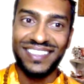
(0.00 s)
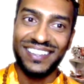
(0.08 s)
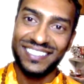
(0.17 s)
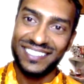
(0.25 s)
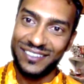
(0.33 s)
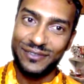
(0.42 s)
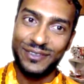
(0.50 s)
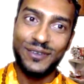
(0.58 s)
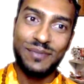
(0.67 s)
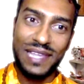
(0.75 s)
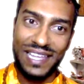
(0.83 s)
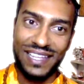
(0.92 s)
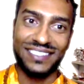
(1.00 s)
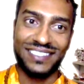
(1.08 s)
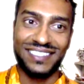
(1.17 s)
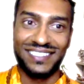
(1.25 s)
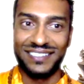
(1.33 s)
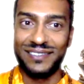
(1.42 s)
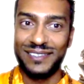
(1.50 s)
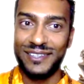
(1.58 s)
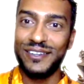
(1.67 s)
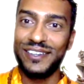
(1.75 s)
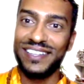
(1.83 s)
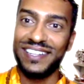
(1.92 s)
there's a few beings,
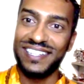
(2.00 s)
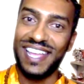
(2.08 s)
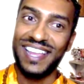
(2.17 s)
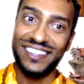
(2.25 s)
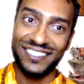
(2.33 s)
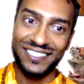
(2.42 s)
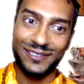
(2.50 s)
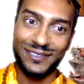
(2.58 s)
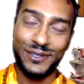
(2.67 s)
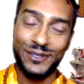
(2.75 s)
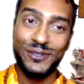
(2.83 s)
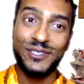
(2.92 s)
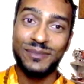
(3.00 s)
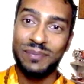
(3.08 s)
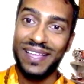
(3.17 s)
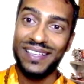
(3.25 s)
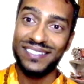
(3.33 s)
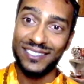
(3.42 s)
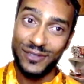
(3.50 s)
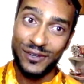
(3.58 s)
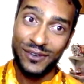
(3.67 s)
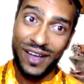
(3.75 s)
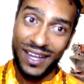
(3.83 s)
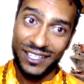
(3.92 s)
few containers, few spaces,
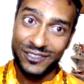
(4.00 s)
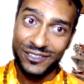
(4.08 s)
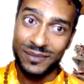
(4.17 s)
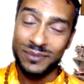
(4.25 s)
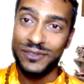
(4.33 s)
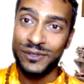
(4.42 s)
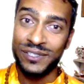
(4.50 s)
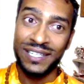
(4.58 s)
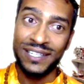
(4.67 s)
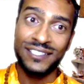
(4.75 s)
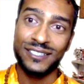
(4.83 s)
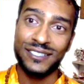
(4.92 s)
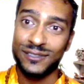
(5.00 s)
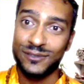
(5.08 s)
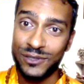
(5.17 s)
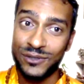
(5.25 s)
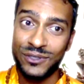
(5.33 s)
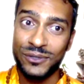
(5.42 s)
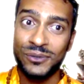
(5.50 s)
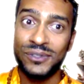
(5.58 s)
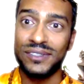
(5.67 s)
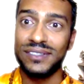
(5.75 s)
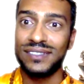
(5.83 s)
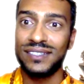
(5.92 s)
few ashrams, few teachers, few
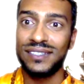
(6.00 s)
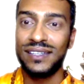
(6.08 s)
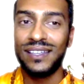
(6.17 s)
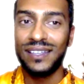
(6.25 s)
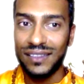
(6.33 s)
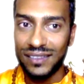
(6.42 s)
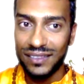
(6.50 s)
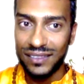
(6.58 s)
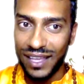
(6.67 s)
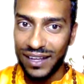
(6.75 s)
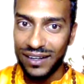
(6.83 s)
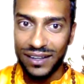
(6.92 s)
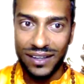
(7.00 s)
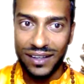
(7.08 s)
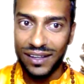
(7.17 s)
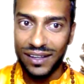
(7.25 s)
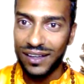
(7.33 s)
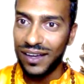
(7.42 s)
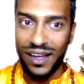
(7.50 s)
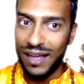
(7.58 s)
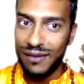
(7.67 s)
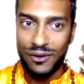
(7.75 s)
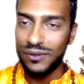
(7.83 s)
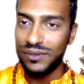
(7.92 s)
schools that
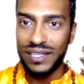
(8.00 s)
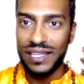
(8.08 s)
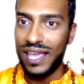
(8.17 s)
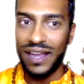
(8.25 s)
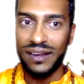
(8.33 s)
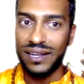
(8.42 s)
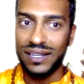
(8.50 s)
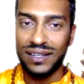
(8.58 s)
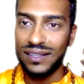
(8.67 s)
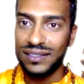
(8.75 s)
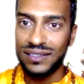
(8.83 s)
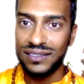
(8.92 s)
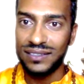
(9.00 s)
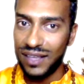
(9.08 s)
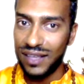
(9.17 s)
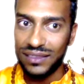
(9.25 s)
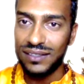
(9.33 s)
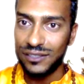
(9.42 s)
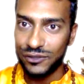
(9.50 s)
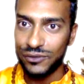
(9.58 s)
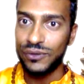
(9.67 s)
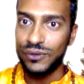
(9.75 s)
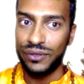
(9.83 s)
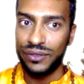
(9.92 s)
have only carried sat
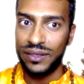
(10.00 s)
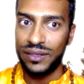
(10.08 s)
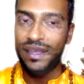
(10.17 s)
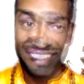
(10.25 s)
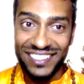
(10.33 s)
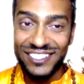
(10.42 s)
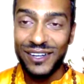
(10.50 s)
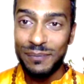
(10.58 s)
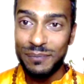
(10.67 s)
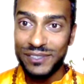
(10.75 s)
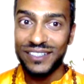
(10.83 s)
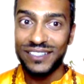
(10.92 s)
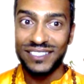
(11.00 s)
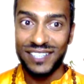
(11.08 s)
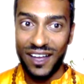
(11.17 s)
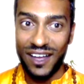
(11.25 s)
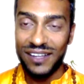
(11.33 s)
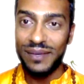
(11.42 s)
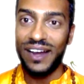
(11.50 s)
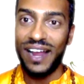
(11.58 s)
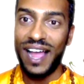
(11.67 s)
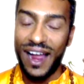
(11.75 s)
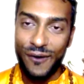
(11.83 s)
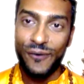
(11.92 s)
truth. These scriptures talk
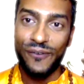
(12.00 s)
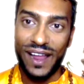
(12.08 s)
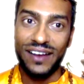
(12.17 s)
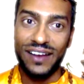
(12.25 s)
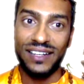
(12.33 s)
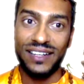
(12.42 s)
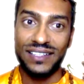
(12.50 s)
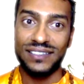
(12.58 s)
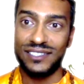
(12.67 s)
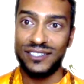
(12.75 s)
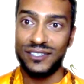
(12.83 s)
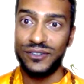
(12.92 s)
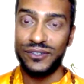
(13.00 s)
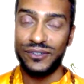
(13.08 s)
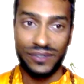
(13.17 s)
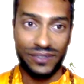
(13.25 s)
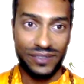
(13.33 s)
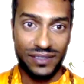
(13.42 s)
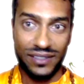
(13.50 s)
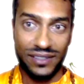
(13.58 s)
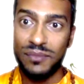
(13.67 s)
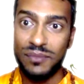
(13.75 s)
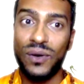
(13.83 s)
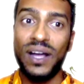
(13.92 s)
about how rare it is to,
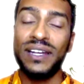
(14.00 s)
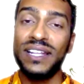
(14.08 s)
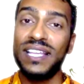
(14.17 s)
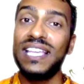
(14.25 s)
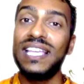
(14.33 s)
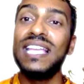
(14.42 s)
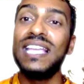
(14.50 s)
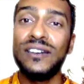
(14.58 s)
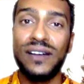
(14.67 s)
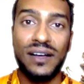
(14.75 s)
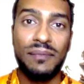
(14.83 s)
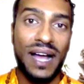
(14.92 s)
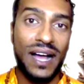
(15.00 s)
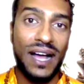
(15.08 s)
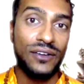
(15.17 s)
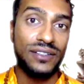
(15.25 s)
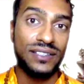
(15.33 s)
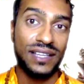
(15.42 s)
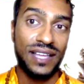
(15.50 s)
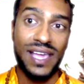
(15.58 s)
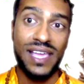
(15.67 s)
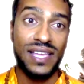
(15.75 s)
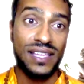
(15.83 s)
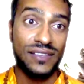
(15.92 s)
number one, hear about
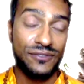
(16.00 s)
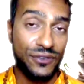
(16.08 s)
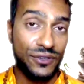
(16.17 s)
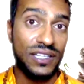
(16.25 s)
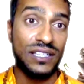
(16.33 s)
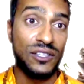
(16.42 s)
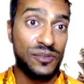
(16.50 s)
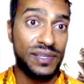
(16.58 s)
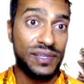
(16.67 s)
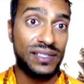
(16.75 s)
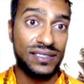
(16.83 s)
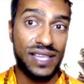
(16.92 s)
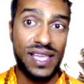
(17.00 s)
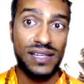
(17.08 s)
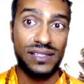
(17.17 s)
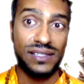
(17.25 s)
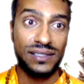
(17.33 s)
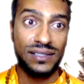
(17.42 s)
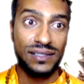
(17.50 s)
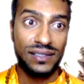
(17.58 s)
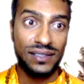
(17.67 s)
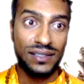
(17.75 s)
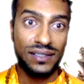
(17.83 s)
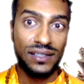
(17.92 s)
a fully illumined sage,
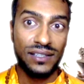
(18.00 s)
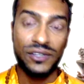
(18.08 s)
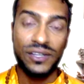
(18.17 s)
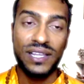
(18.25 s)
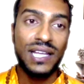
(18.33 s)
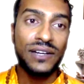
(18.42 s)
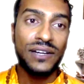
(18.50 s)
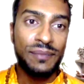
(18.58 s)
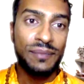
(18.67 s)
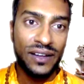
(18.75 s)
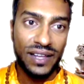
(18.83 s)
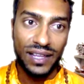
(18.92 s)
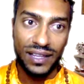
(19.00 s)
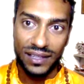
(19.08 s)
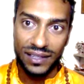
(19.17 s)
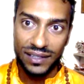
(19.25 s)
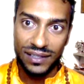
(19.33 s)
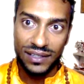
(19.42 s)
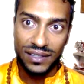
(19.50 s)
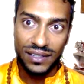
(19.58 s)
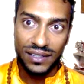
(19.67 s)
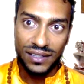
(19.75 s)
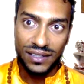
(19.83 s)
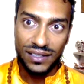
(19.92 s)
to hear about a
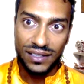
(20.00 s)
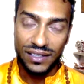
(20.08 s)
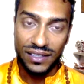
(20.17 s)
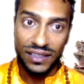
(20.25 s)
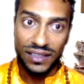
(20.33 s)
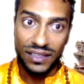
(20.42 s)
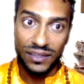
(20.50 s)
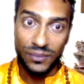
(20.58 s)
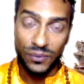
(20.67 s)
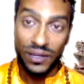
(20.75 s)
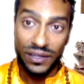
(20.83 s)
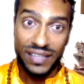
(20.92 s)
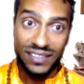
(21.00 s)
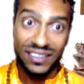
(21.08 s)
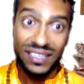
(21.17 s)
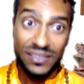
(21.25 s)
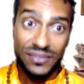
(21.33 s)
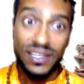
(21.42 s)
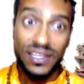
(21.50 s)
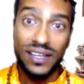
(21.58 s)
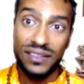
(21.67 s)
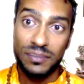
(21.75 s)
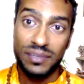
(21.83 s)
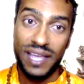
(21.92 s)
one that's living
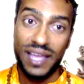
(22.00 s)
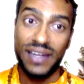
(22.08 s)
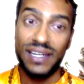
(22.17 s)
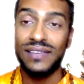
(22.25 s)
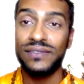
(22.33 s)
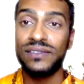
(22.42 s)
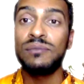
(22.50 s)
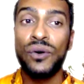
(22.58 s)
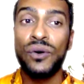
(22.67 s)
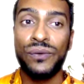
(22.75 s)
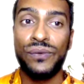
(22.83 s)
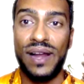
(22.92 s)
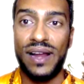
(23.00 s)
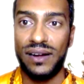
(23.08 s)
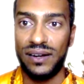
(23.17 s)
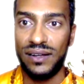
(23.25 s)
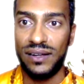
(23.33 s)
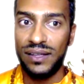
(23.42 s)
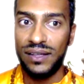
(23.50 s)
on the planet, even more rare,